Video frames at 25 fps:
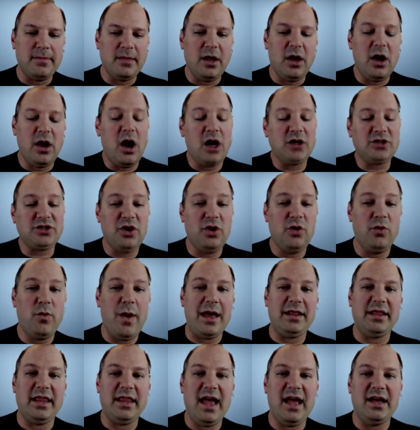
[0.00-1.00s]
Also
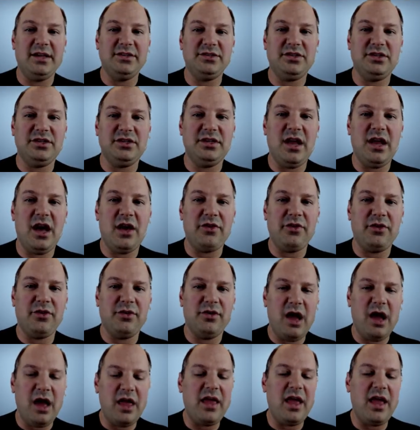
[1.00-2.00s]
wetland and
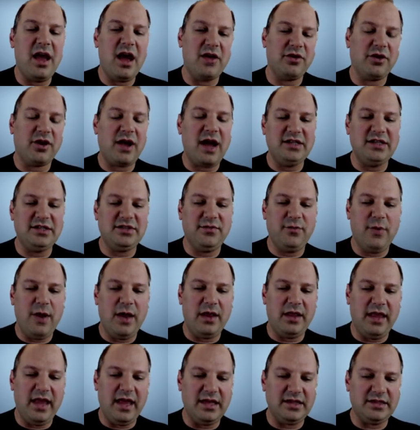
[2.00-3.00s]
other kinds of
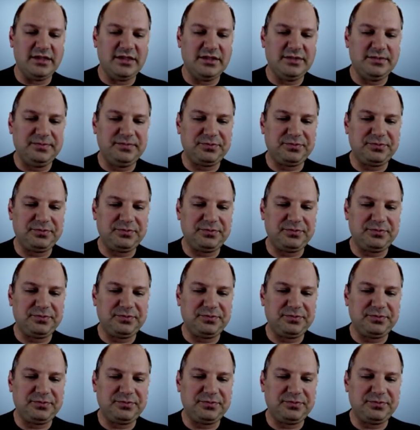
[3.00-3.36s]
wetlands.